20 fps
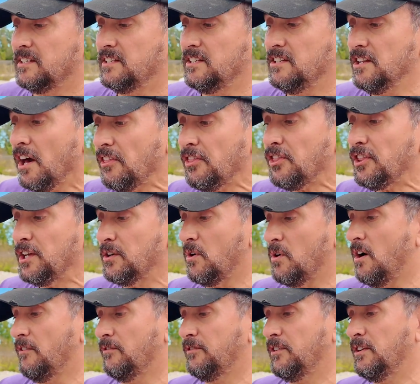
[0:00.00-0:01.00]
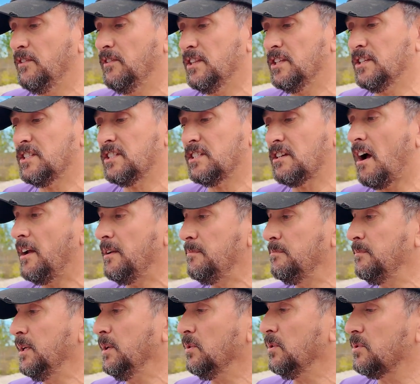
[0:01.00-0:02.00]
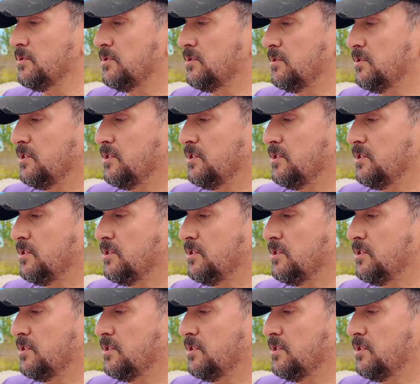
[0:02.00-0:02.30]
nothing off. Even the side mirrors